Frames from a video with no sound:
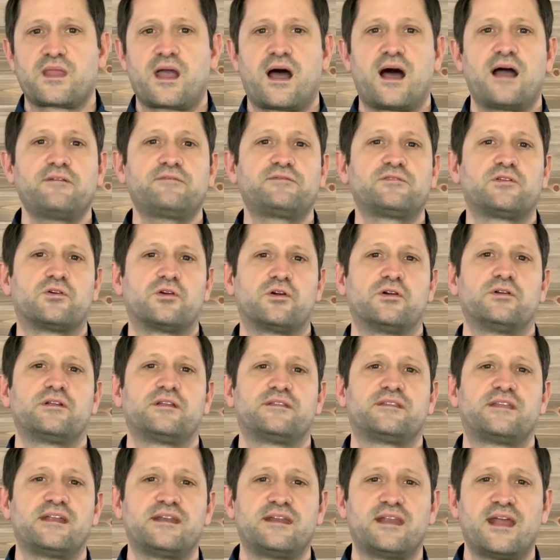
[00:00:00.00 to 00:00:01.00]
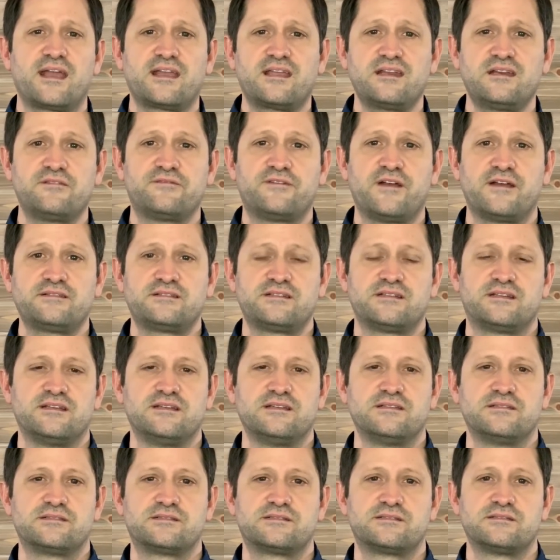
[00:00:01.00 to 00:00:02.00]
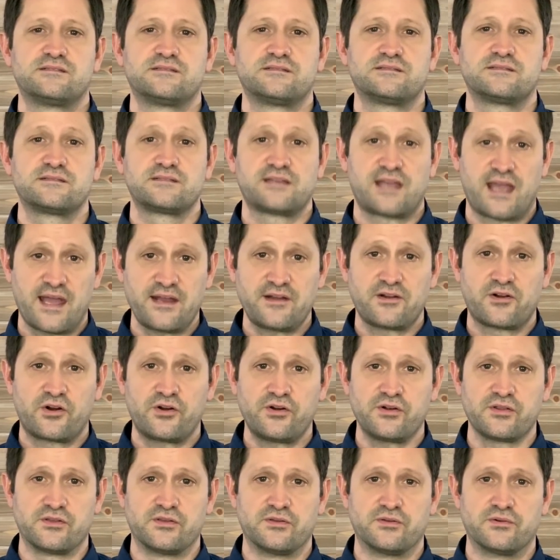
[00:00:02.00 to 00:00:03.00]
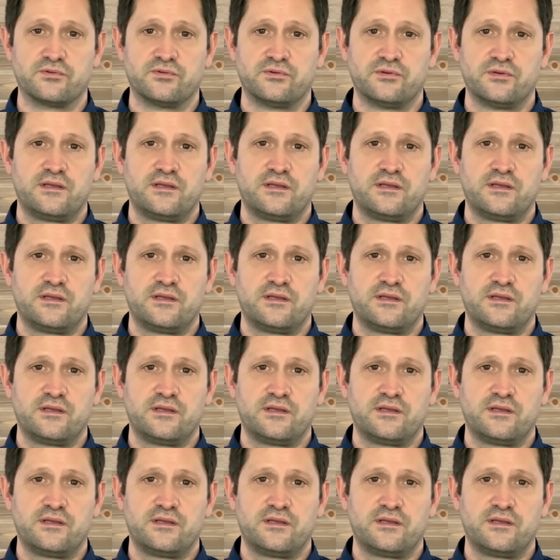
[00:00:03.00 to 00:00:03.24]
I've learned that negative entities can hurt you,